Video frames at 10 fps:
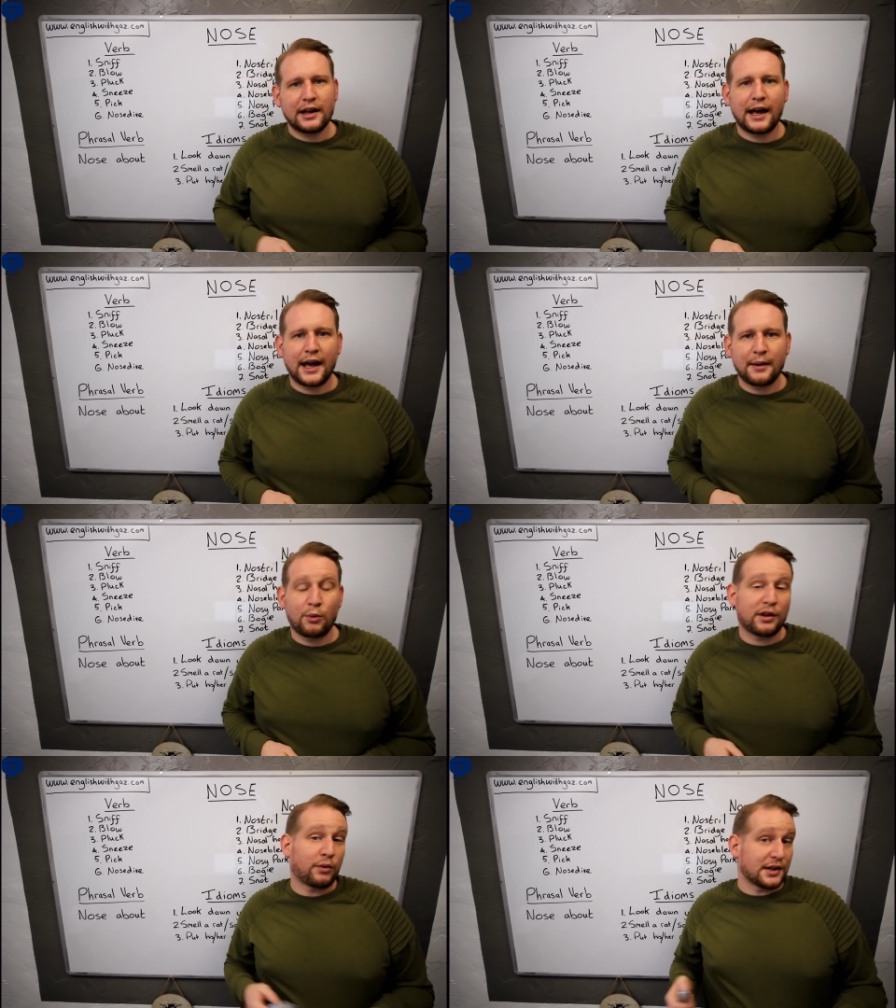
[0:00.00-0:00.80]
um,
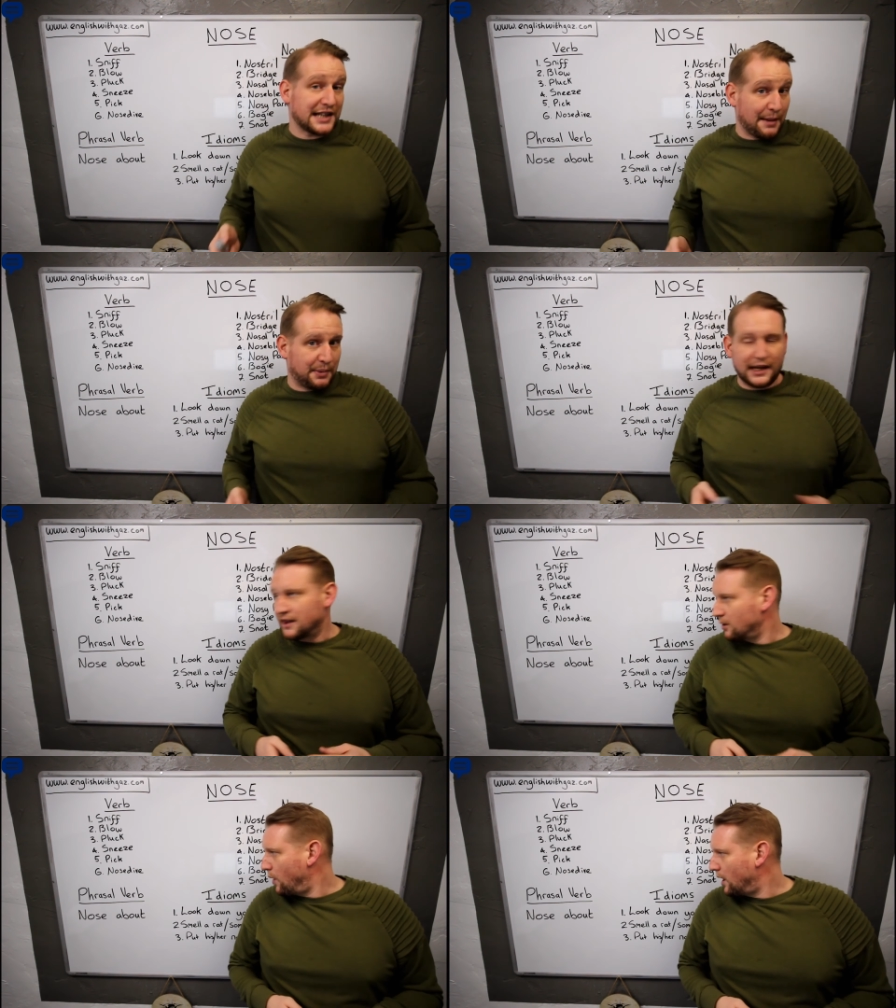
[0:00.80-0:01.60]
with what's happening
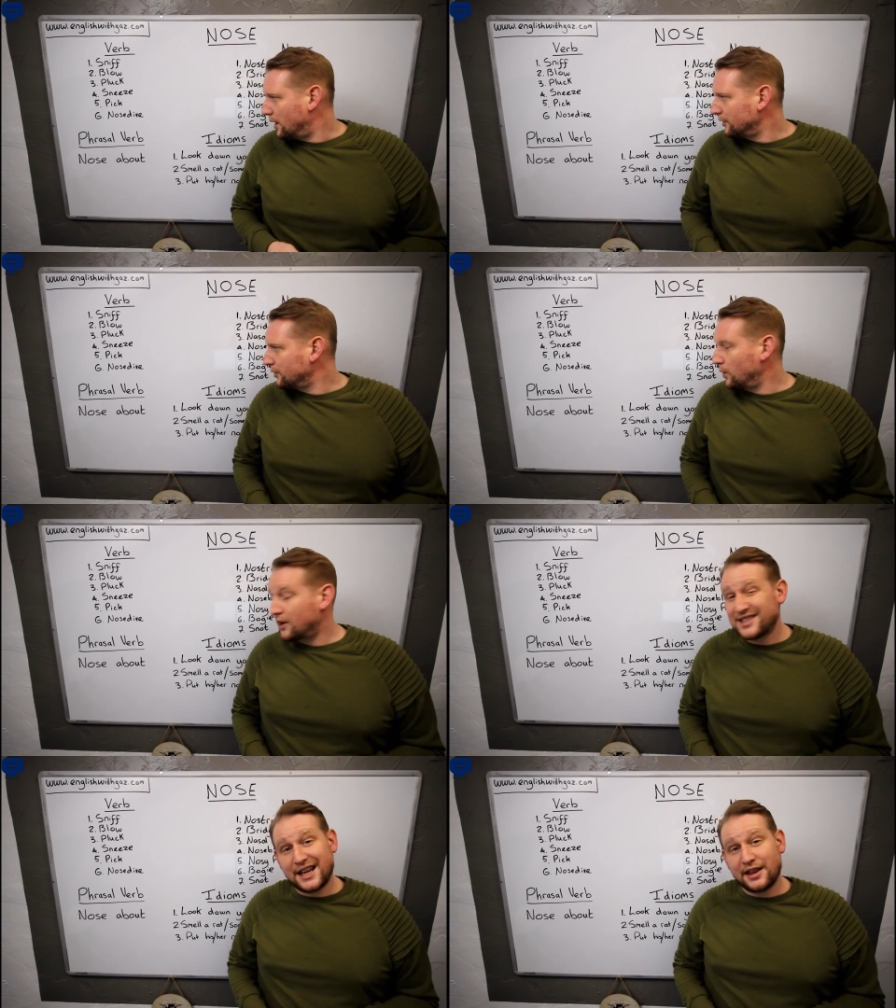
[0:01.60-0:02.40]
in the world, we
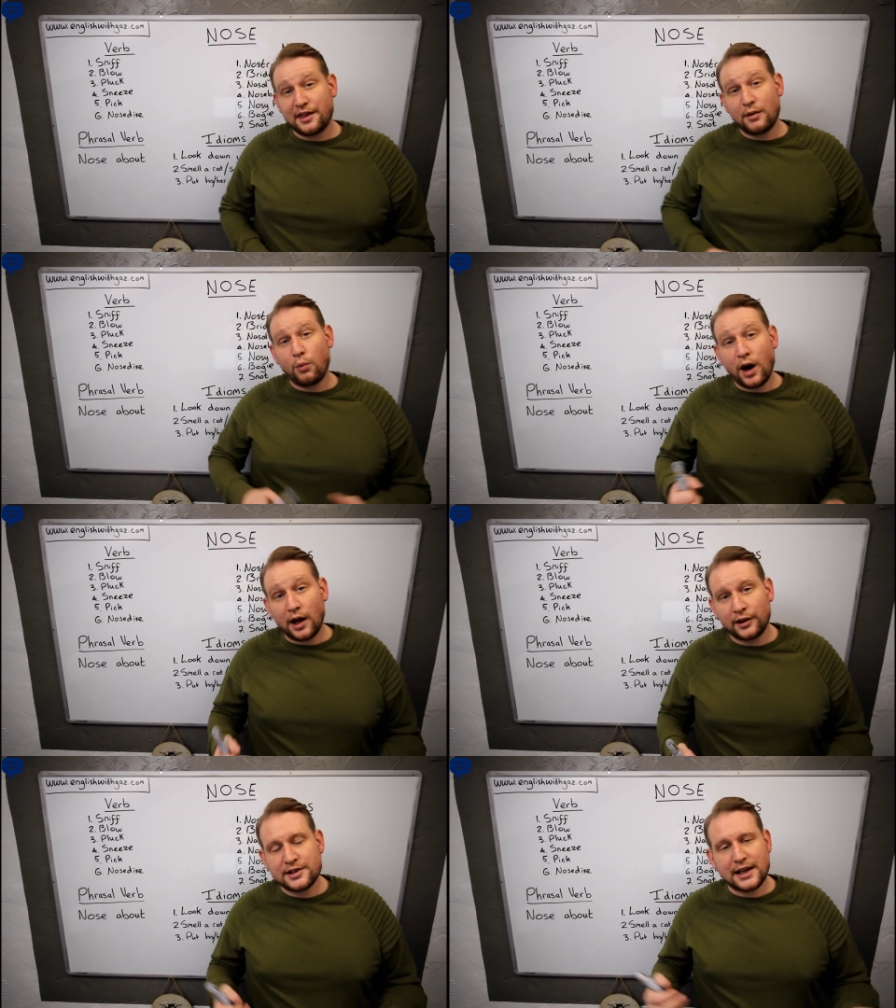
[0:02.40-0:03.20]
could say that the
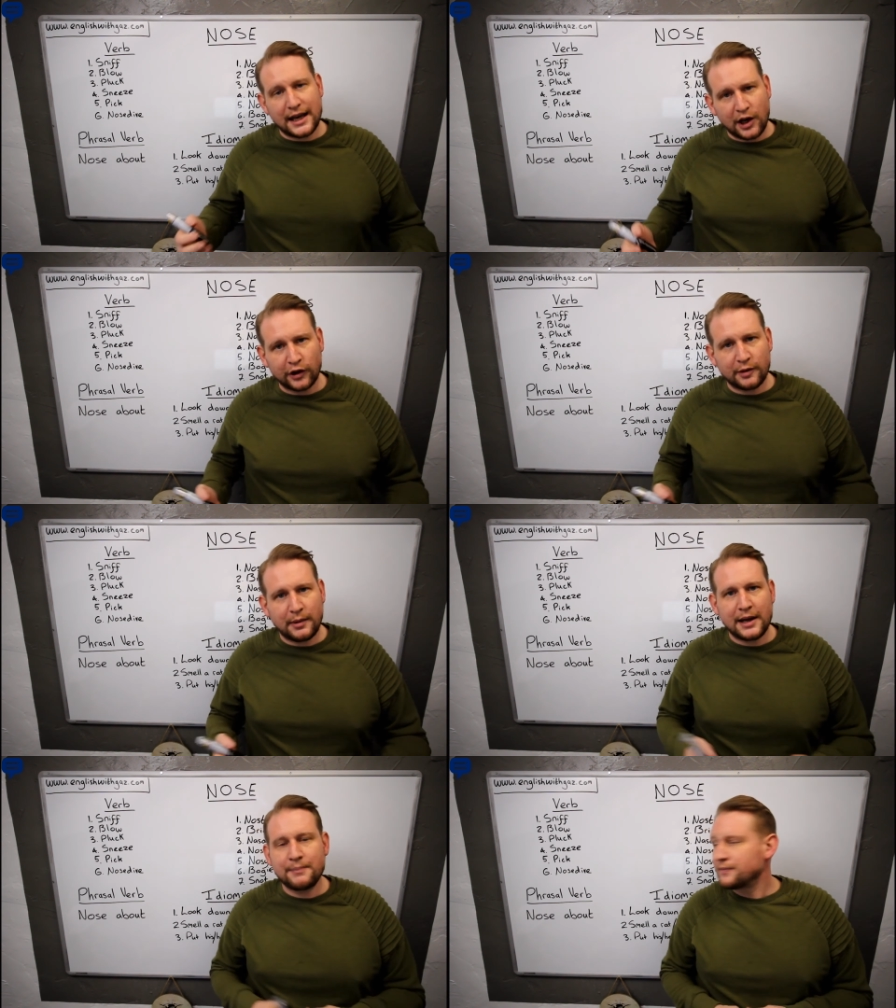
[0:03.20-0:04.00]
world's
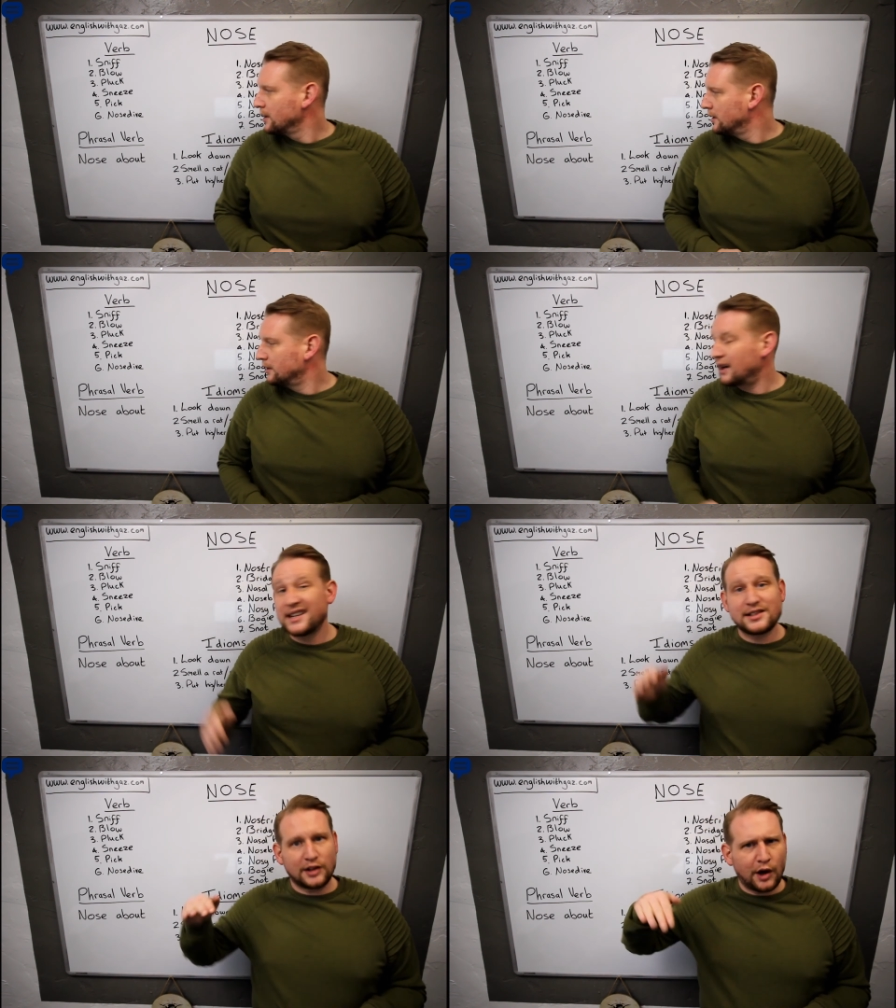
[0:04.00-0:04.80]
economy
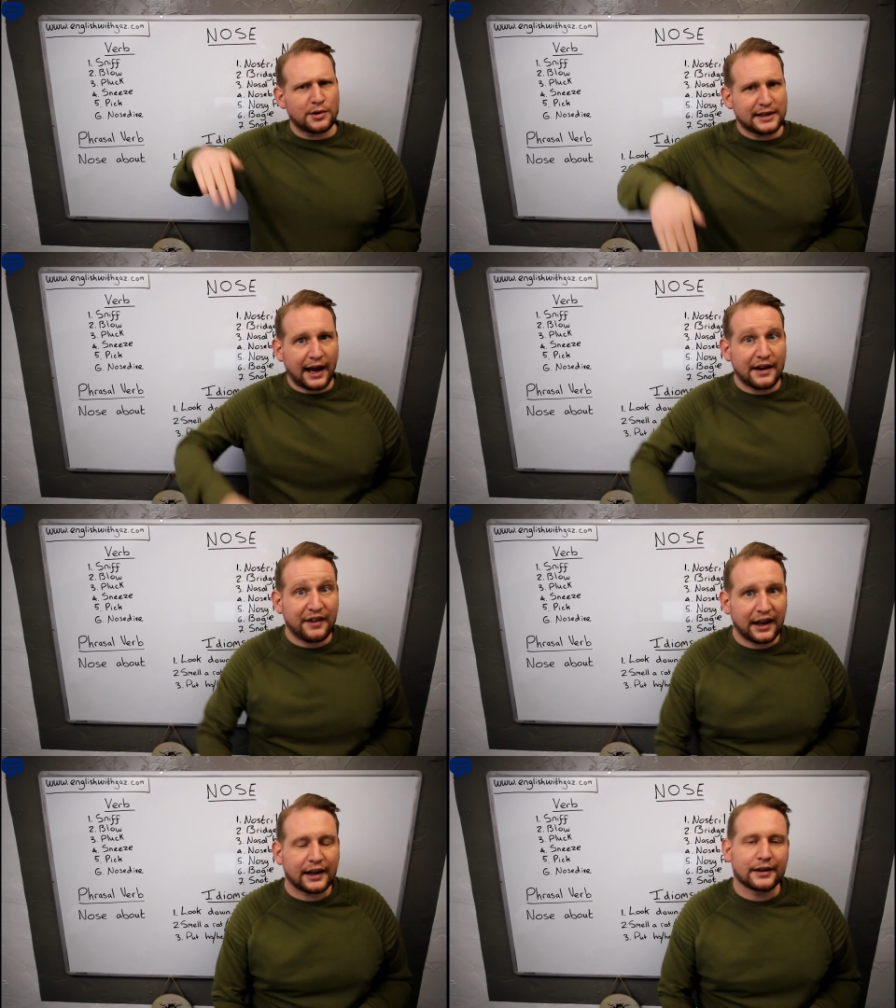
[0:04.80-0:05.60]
is
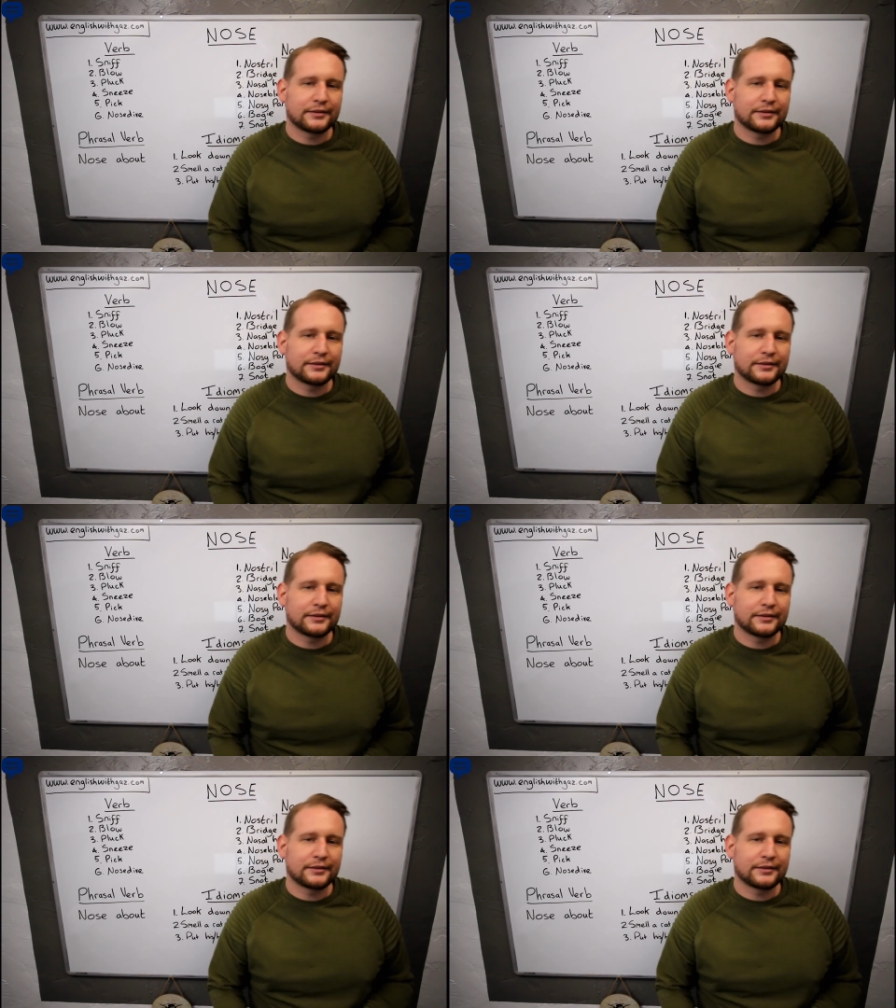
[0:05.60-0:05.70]
nosediving,